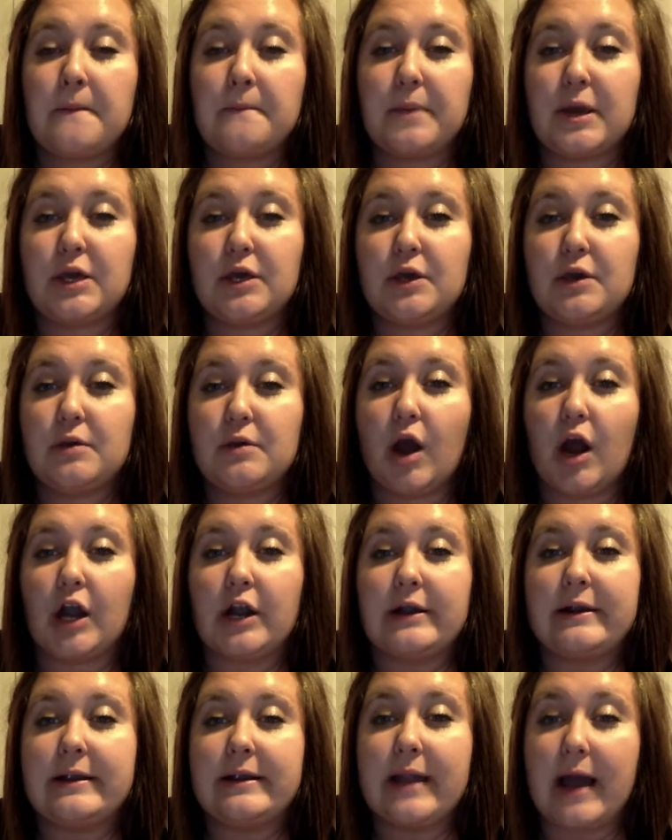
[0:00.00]
but you
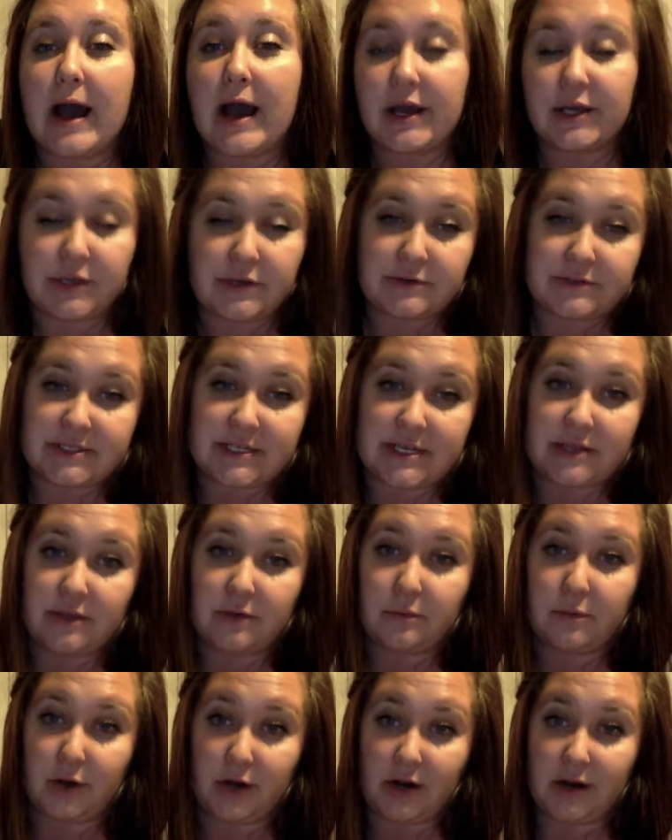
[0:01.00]
are not using
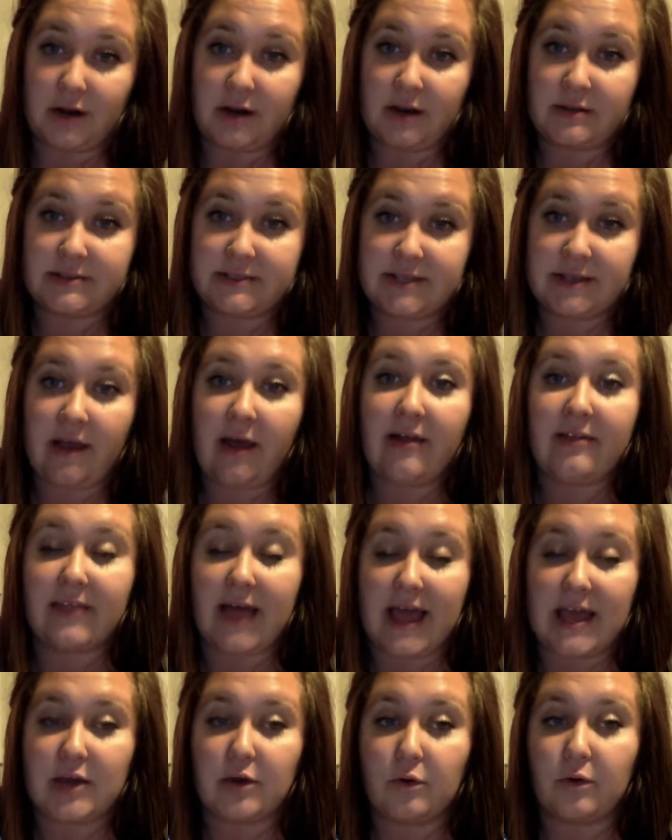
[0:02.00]
the words
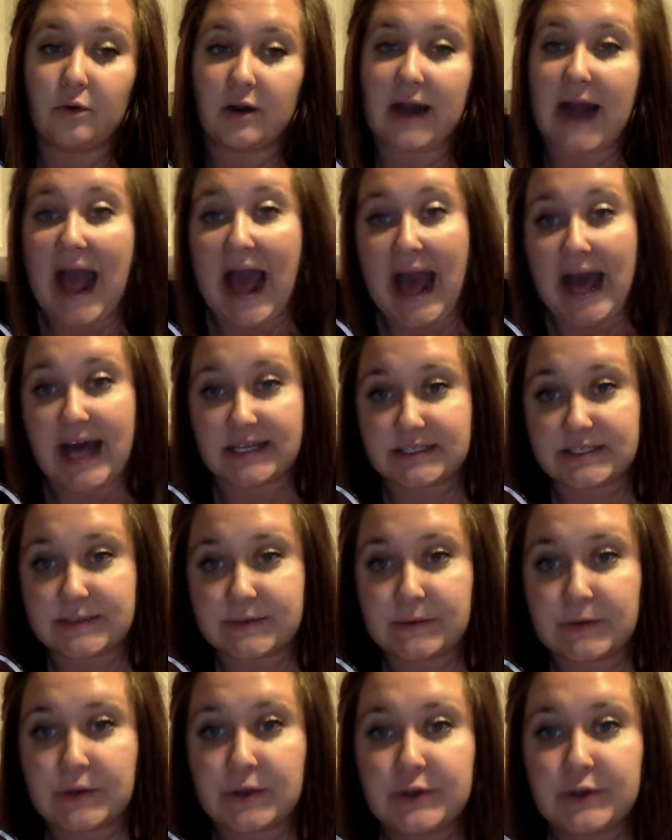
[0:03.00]
like or as.